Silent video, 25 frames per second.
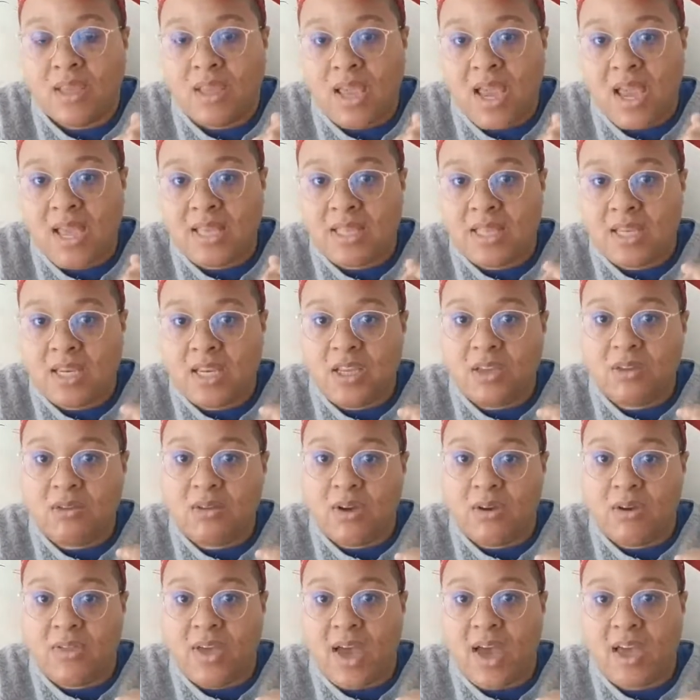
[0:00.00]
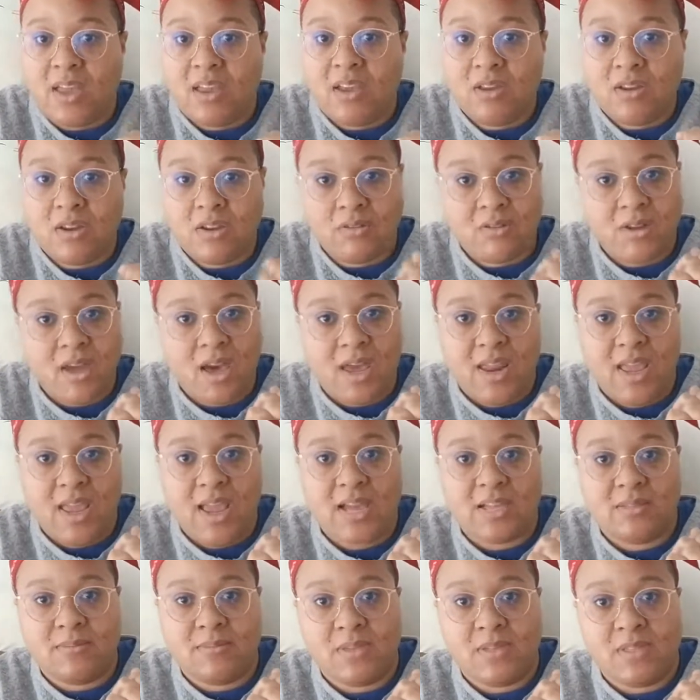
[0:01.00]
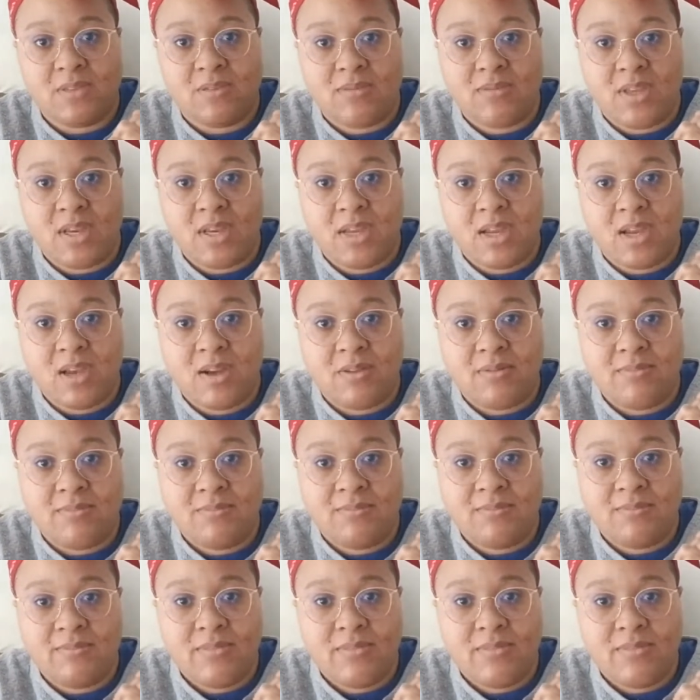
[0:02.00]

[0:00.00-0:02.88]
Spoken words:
Anthony, you know that. You know Naughty has a music video.